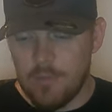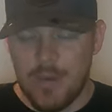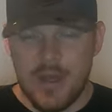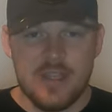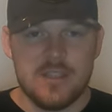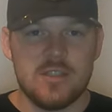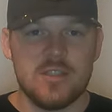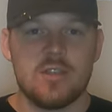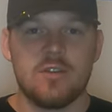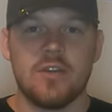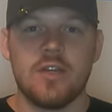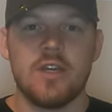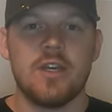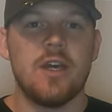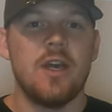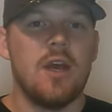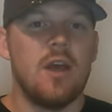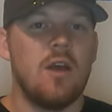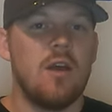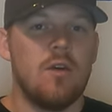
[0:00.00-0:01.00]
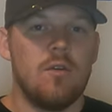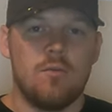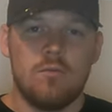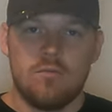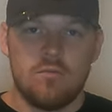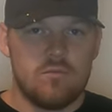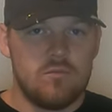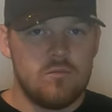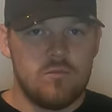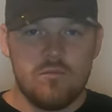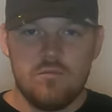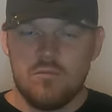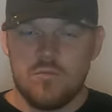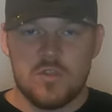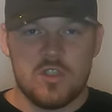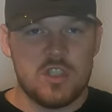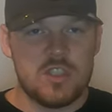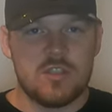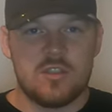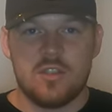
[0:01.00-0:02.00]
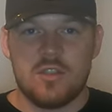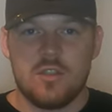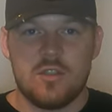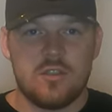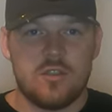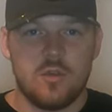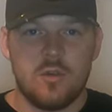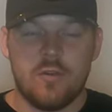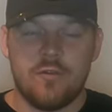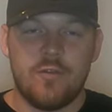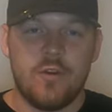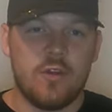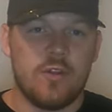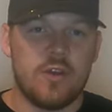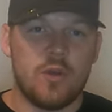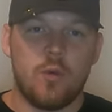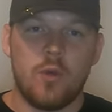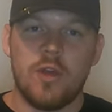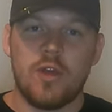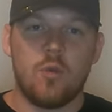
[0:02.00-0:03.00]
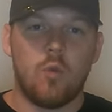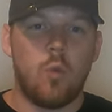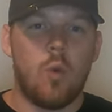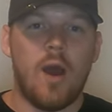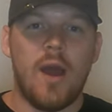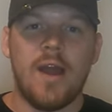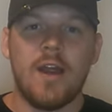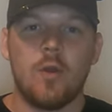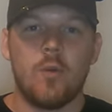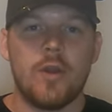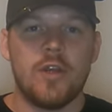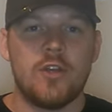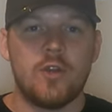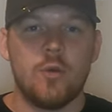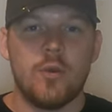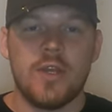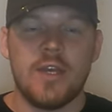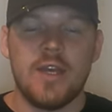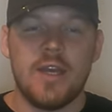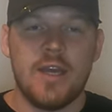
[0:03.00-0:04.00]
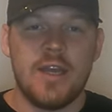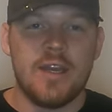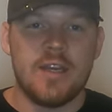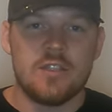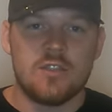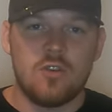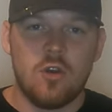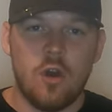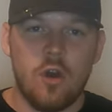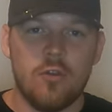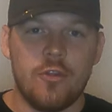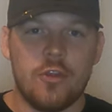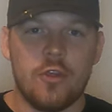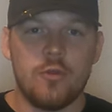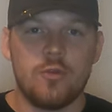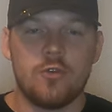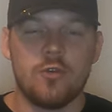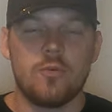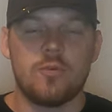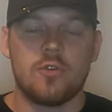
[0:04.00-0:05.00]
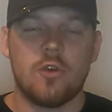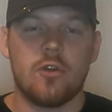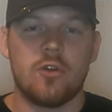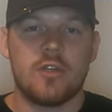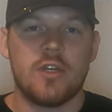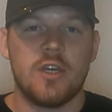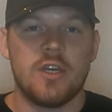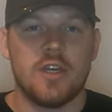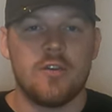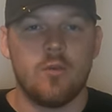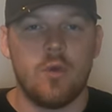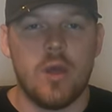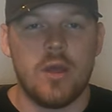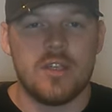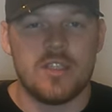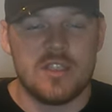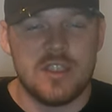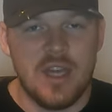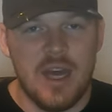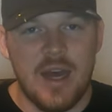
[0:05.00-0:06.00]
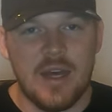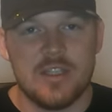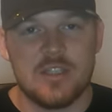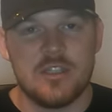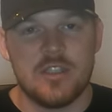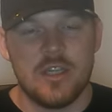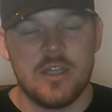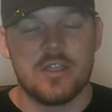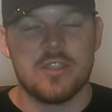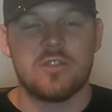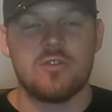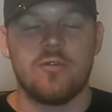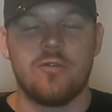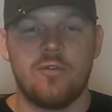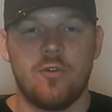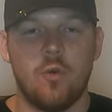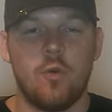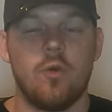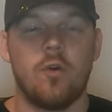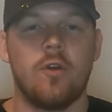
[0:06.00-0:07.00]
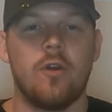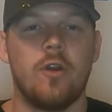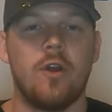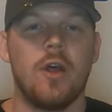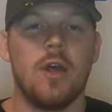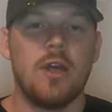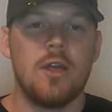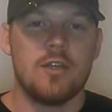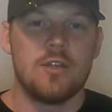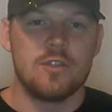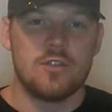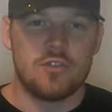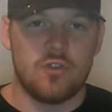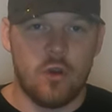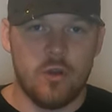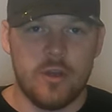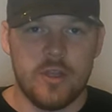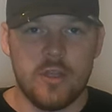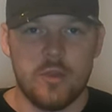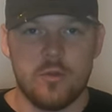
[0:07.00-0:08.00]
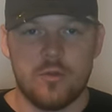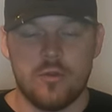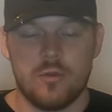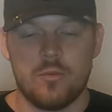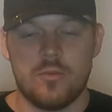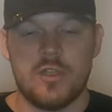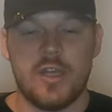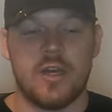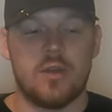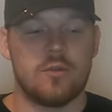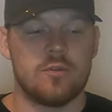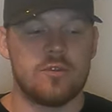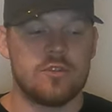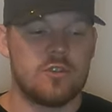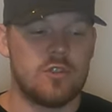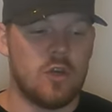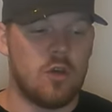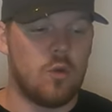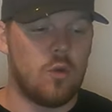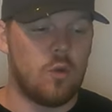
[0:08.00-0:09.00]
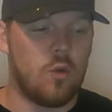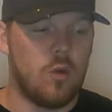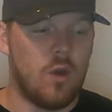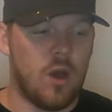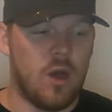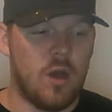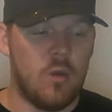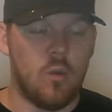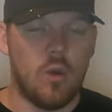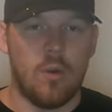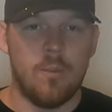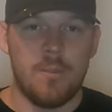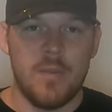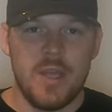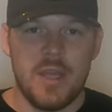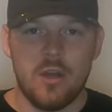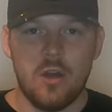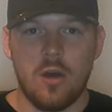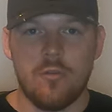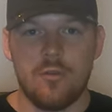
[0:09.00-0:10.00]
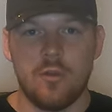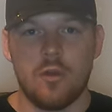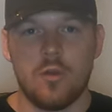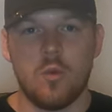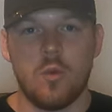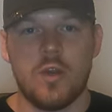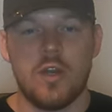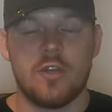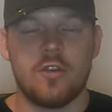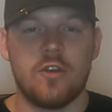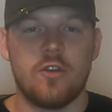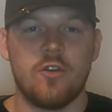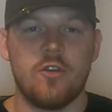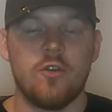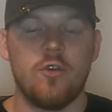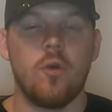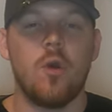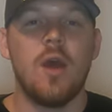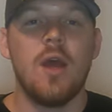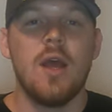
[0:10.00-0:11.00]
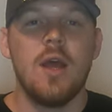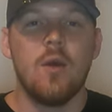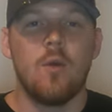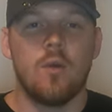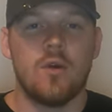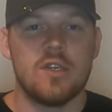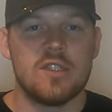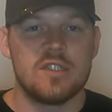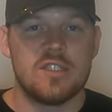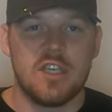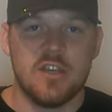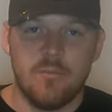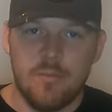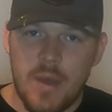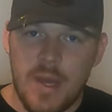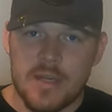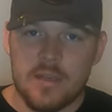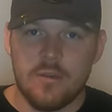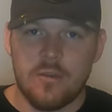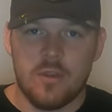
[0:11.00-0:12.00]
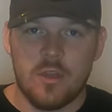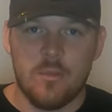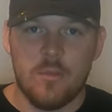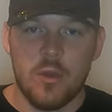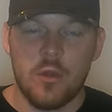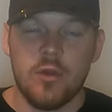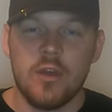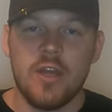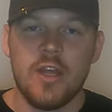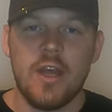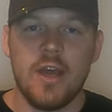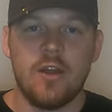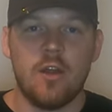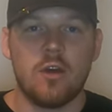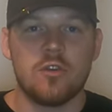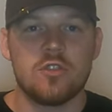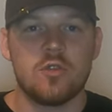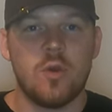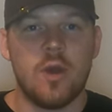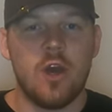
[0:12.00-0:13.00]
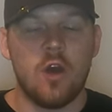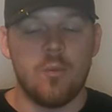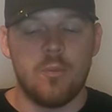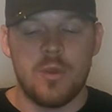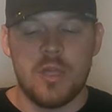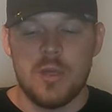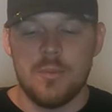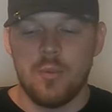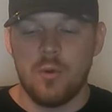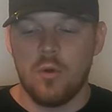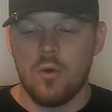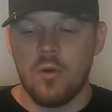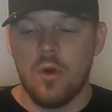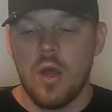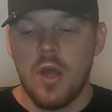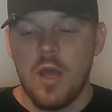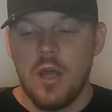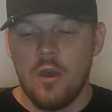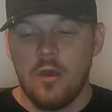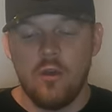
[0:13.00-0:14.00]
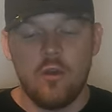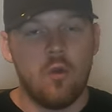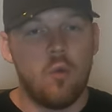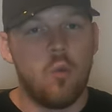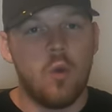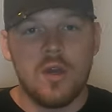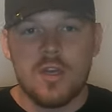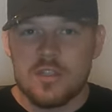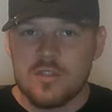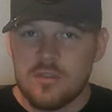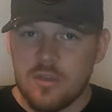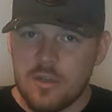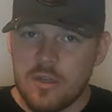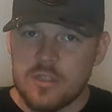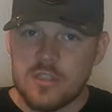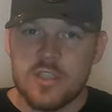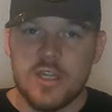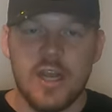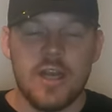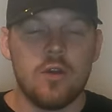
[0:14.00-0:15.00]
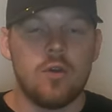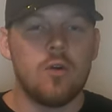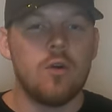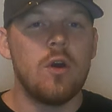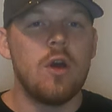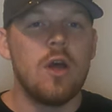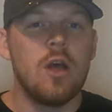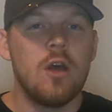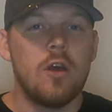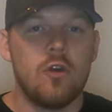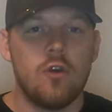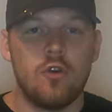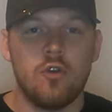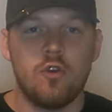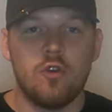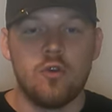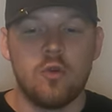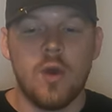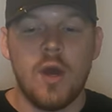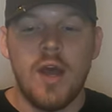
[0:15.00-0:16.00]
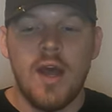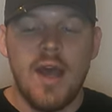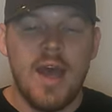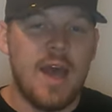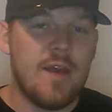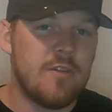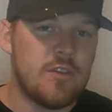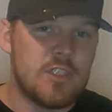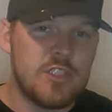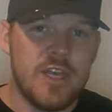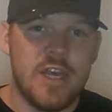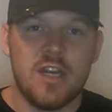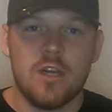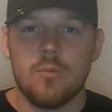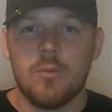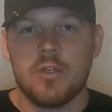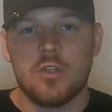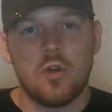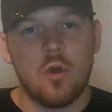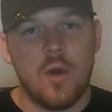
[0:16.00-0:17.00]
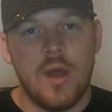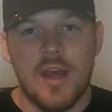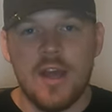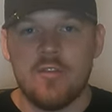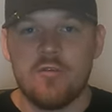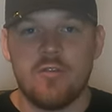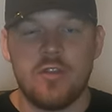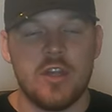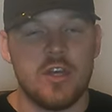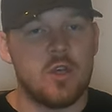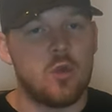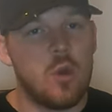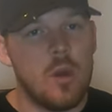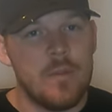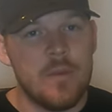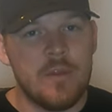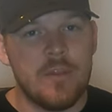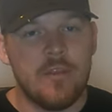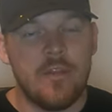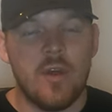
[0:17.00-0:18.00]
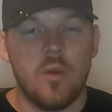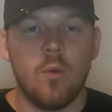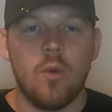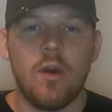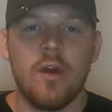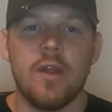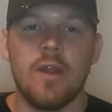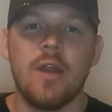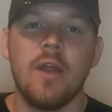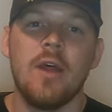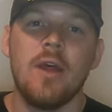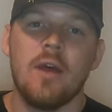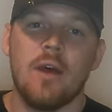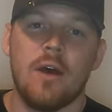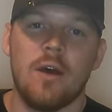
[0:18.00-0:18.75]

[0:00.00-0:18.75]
Basically, just to do it fairly quick, why are we doing it? It is called the YouTube Starter Kit Giveaway. It's not just for starting YouTube channels. So what me and Off the Hook wanted to do was give back to the community and also help people who want to start a channel, who have a channel but don't have the equipment that they want.